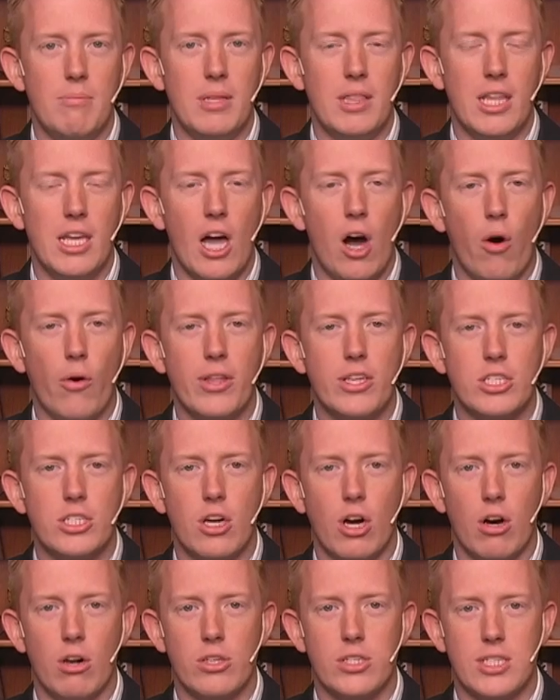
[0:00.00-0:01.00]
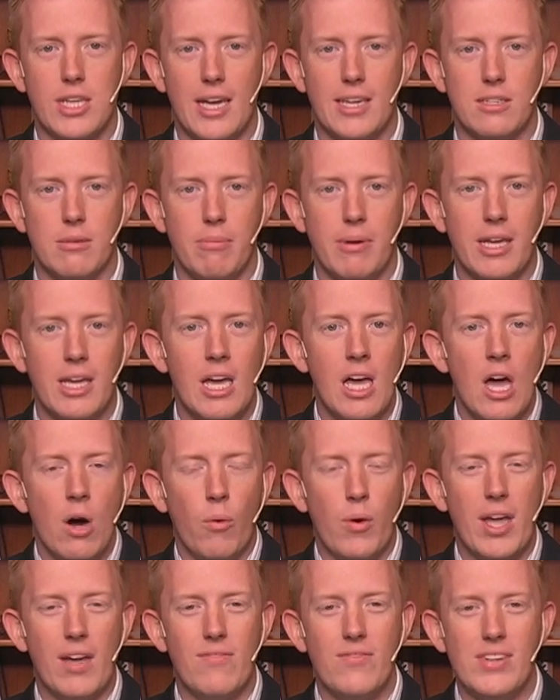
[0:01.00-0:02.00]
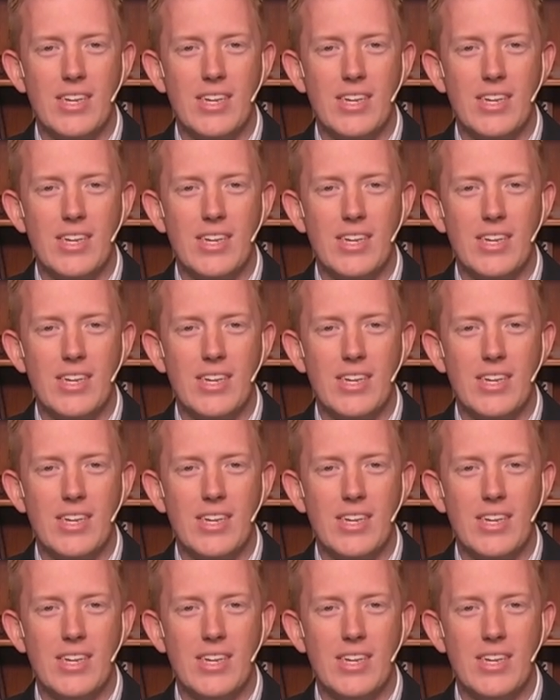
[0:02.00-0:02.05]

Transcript: And the oldest girl said to me, "We have